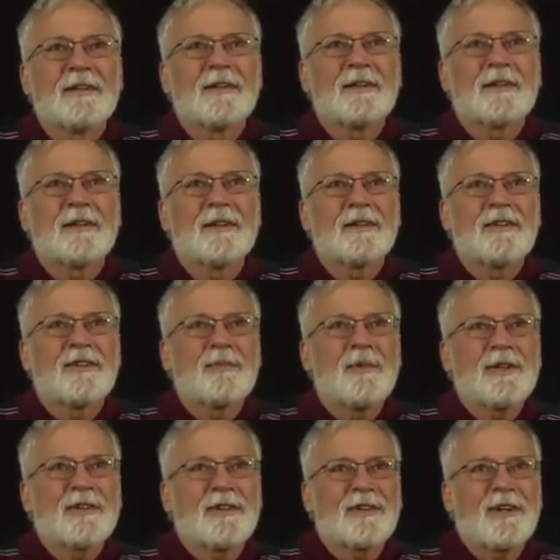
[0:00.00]
Okay, let's
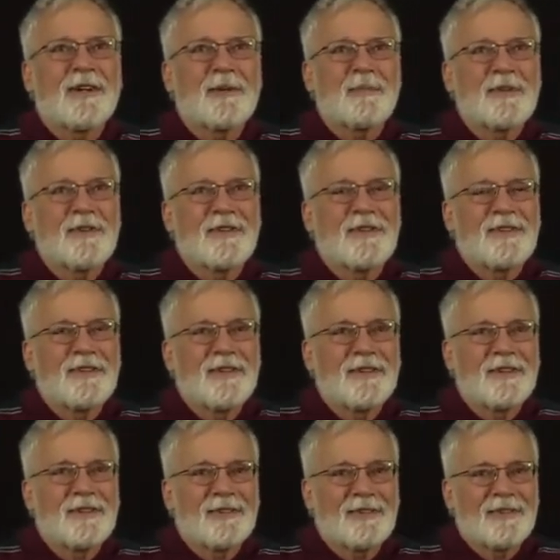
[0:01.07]
make a copy of the
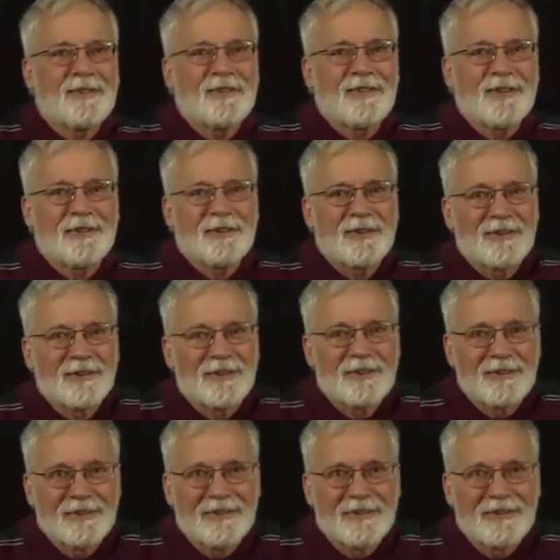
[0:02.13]
DNA so the cell can